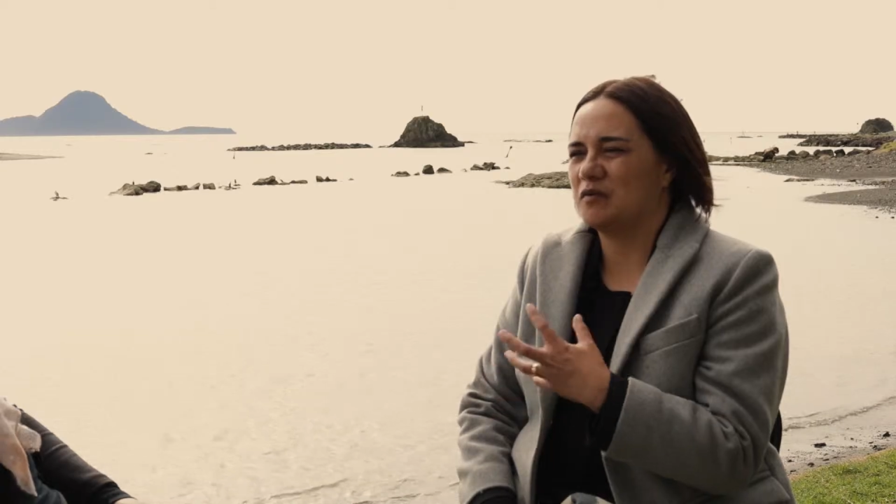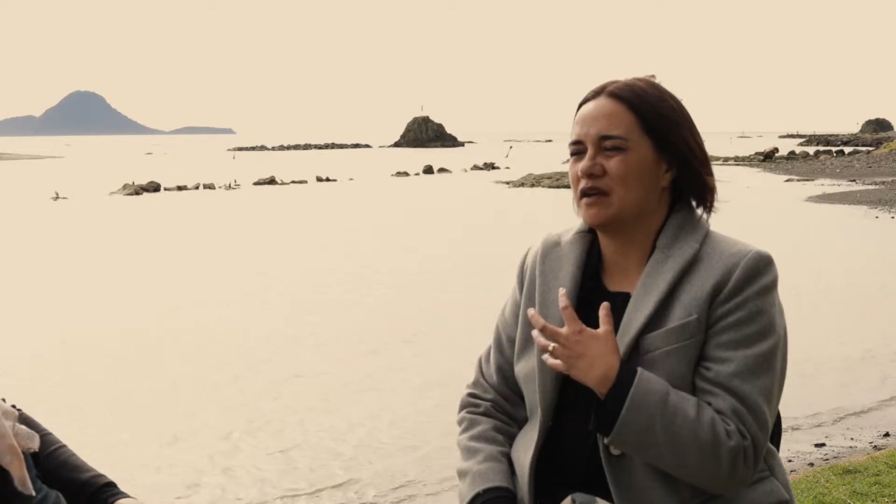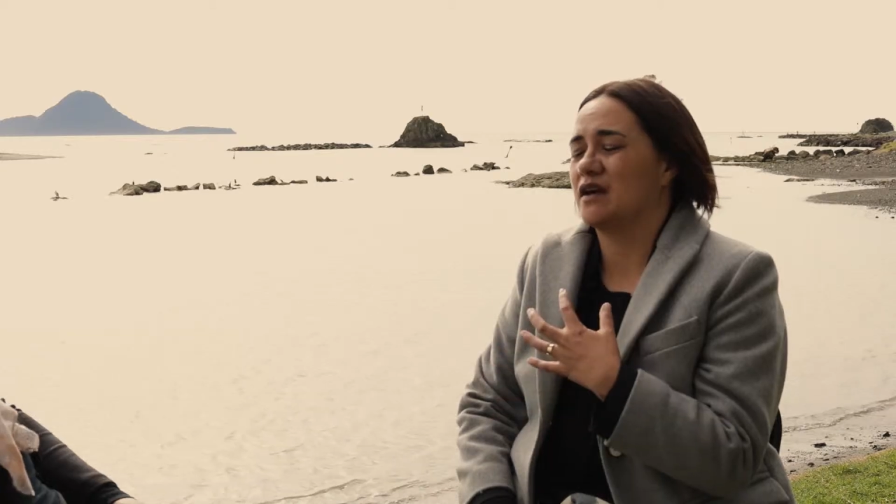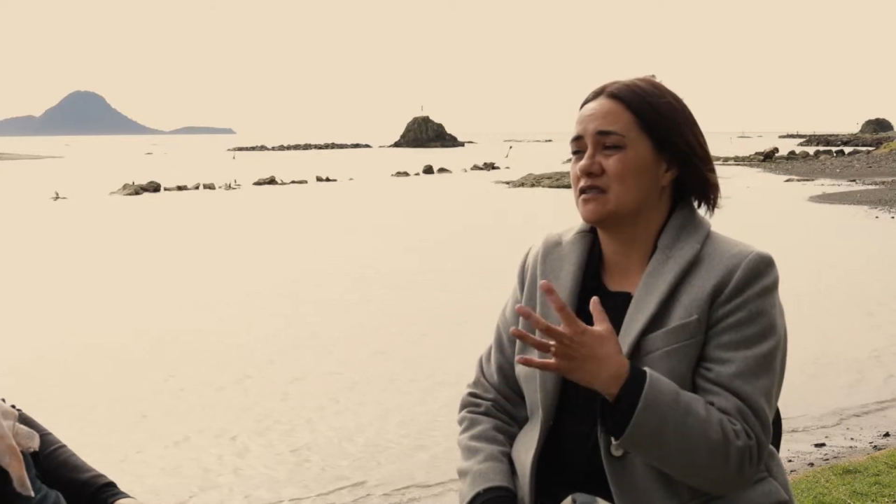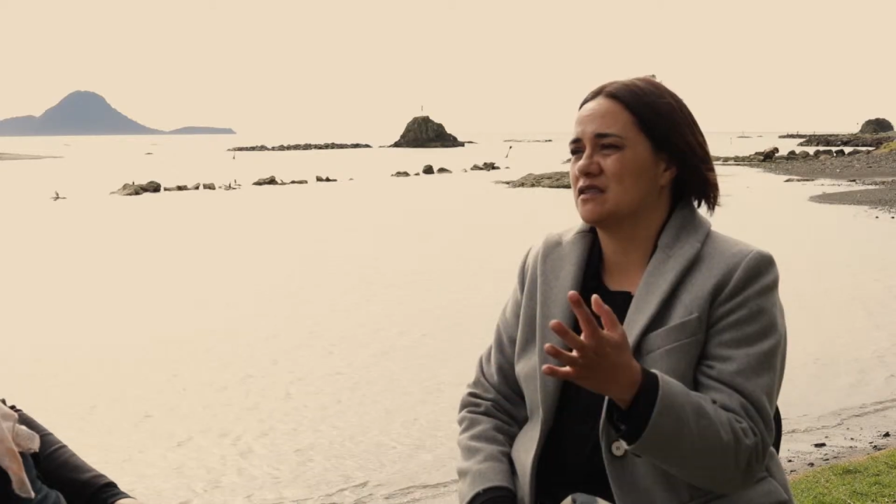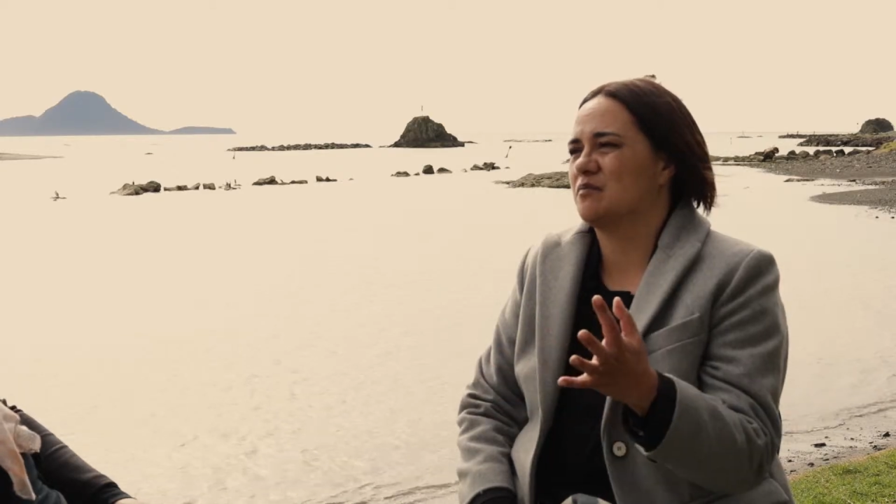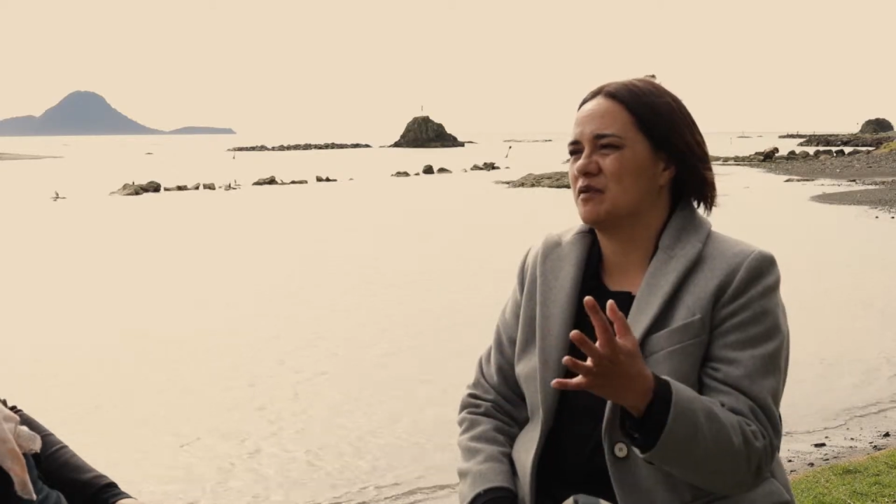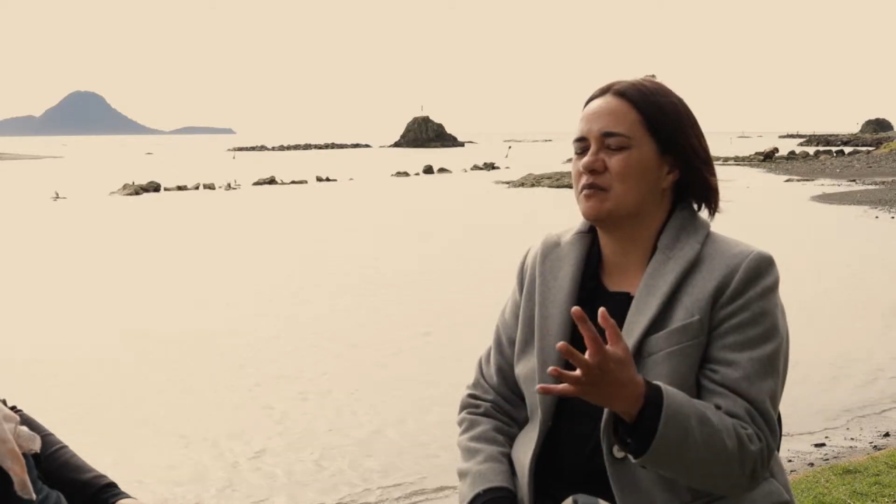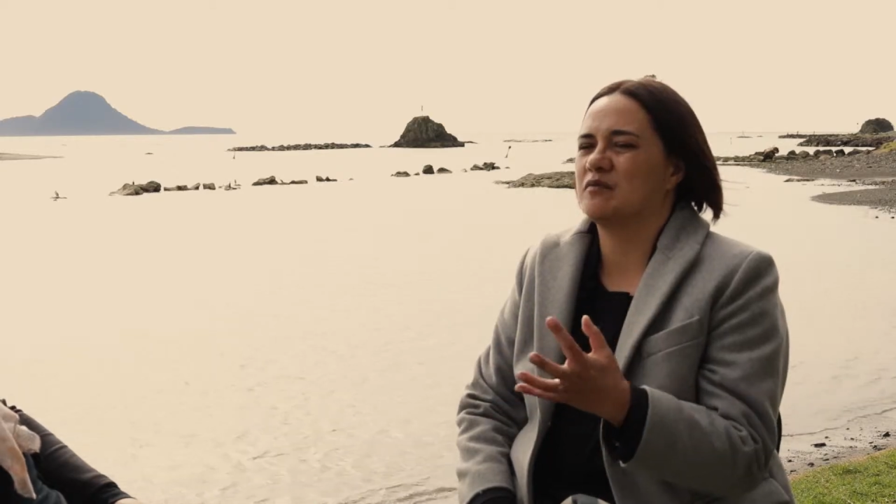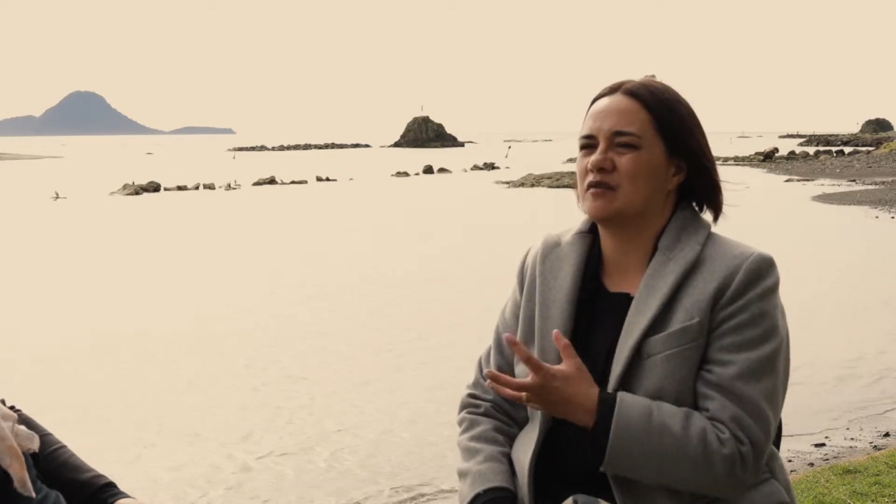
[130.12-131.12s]
we went out to the
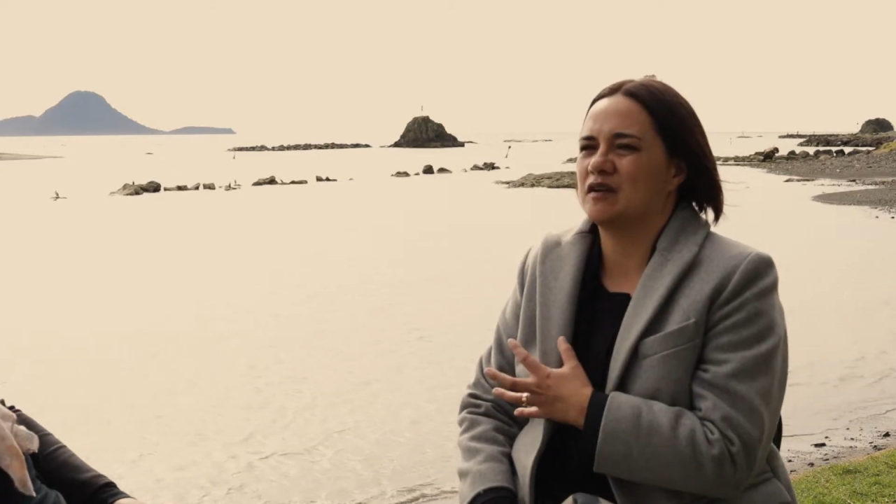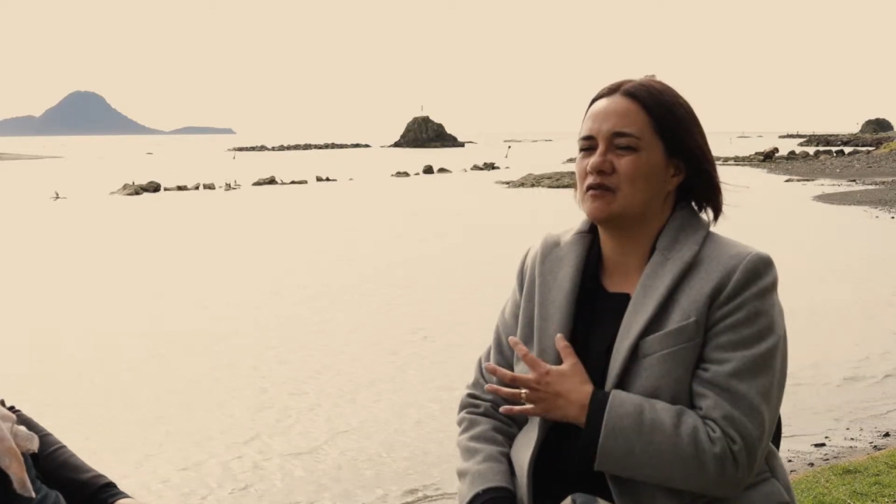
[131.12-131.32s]
people,